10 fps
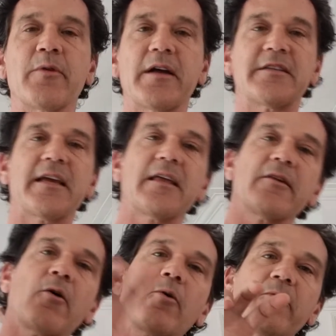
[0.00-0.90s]
We're not taking
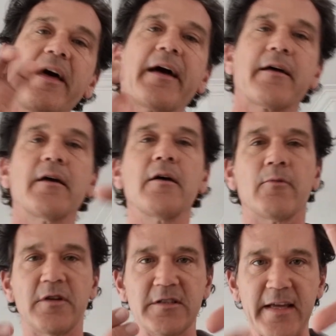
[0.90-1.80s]
the whole neck.
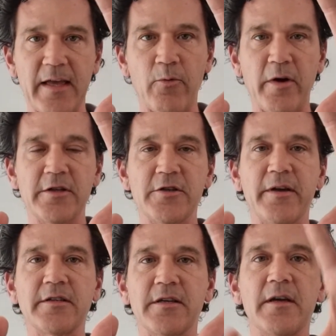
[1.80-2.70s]
We're just taking one
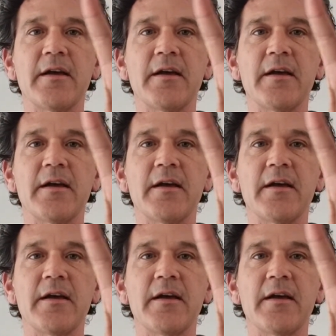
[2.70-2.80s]
joint.